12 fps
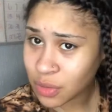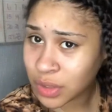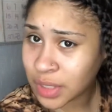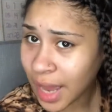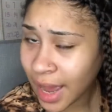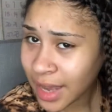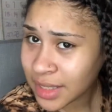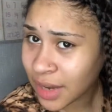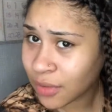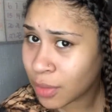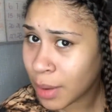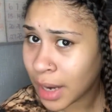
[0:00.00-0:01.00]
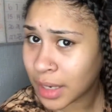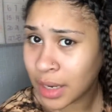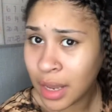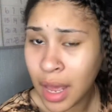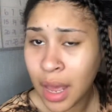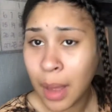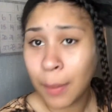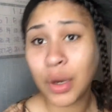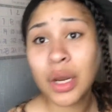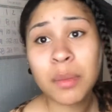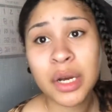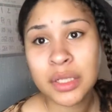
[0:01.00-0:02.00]
to ask everybody, pretty
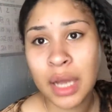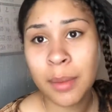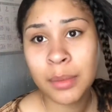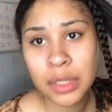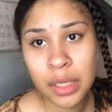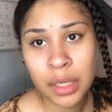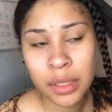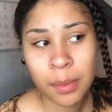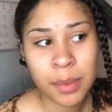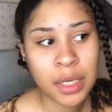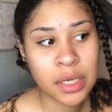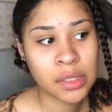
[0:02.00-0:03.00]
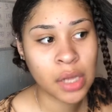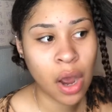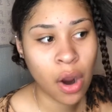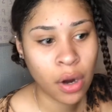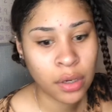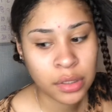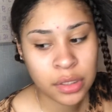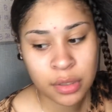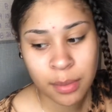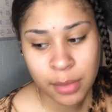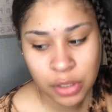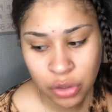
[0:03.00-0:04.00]
much I'm done because our
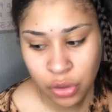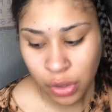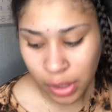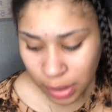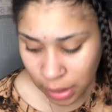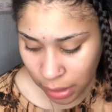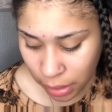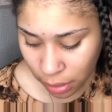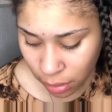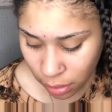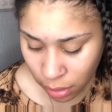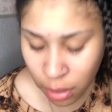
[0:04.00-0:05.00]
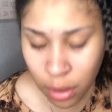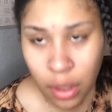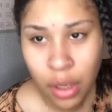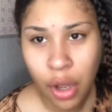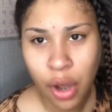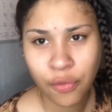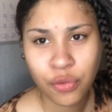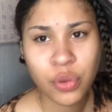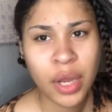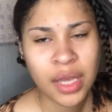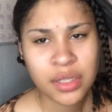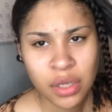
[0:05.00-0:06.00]
semester ended a few
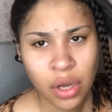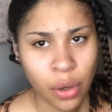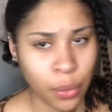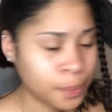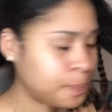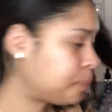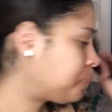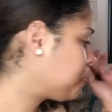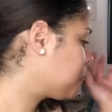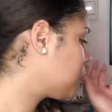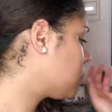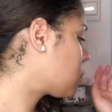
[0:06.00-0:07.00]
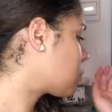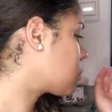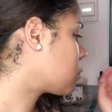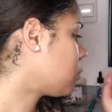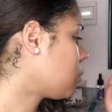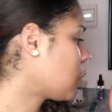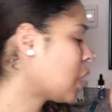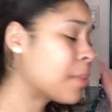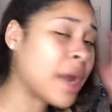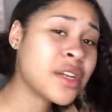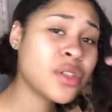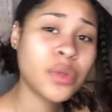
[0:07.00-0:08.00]
days ago.
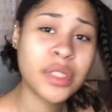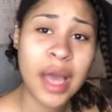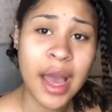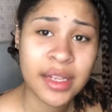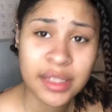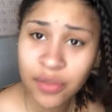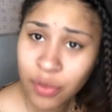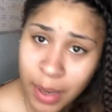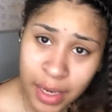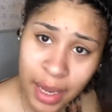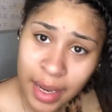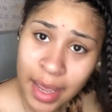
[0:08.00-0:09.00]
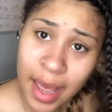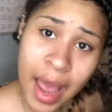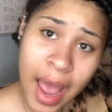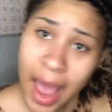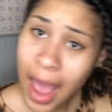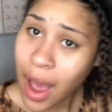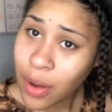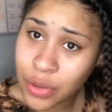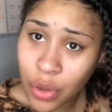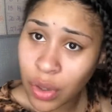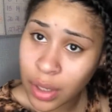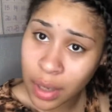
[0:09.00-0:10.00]
But I just want to ask everybody, like, how's
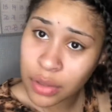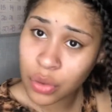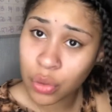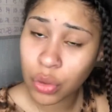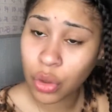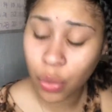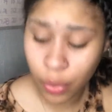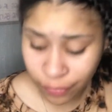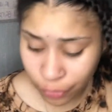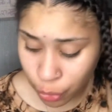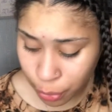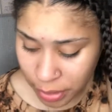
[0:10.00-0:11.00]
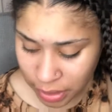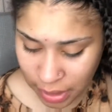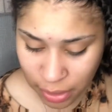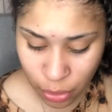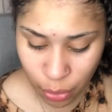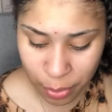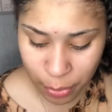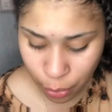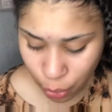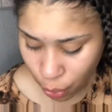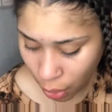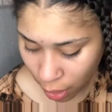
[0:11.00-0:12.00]
online schooling going for you? Because I know people
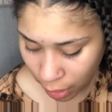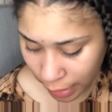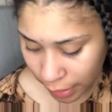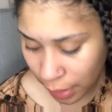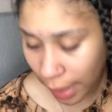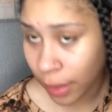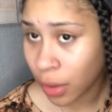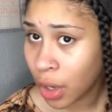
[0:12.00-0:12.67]
who are in like